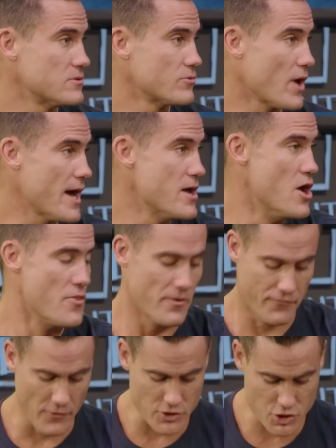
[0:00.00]
right? The
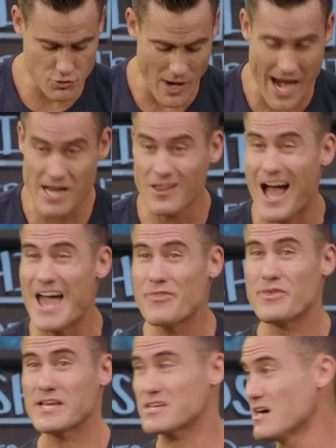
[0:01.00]
first trial I
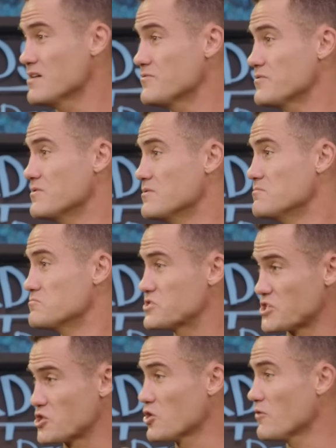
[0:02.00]
think of, just
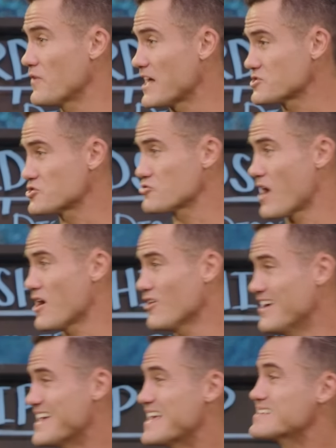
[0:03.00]
a good old-fashioned
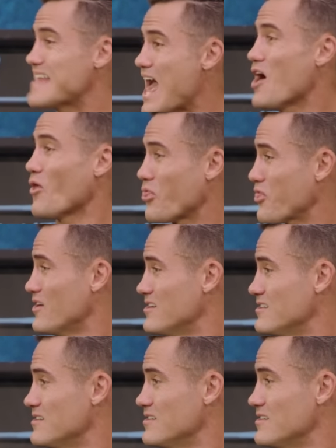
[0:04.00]
trial, is health.
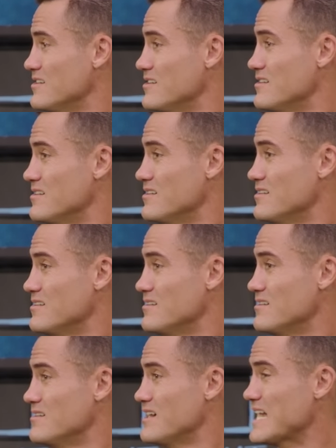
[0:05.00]

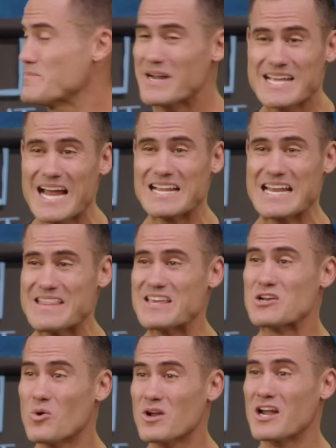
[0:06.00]
Anybody got anything
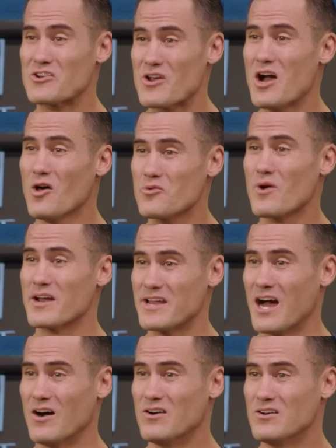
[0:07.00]
going on in your health right
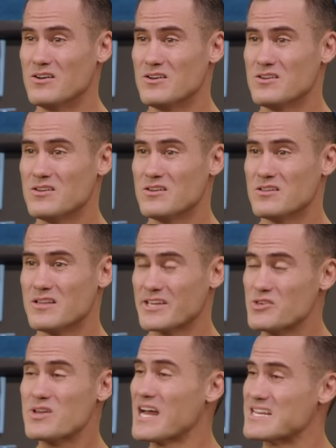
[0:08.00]
now? Like
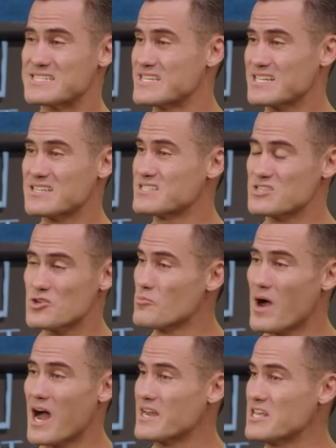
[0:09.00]
you got a sickness in your
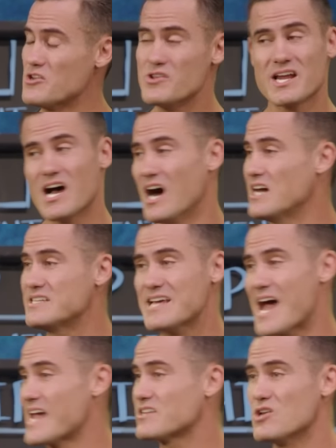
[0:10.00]
body, you got an
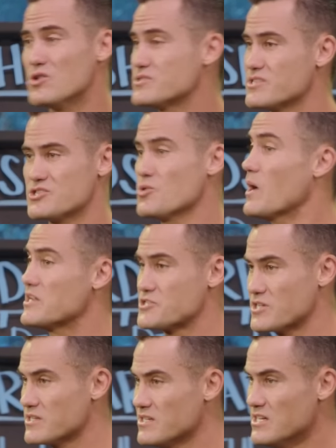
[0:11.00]
undiagnosed
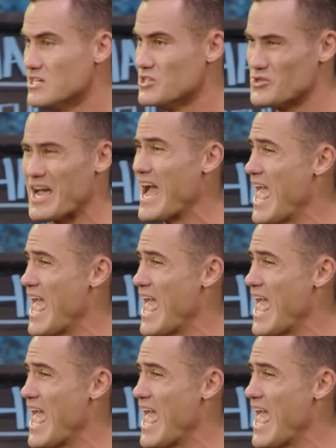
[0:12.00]
situation, you got